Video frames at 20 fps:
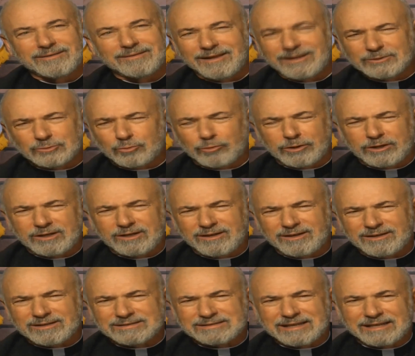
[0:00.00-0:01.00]
That's what he
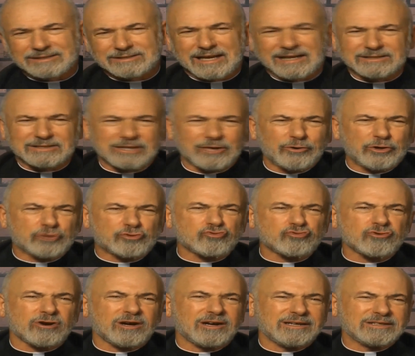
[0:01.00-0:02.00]
does. That's how he
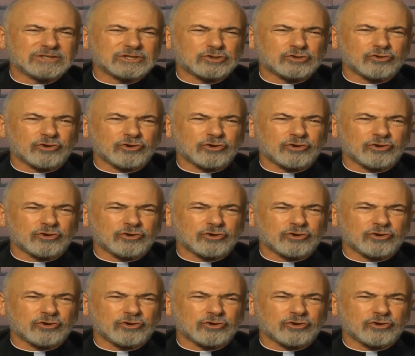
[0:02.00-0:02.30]
tries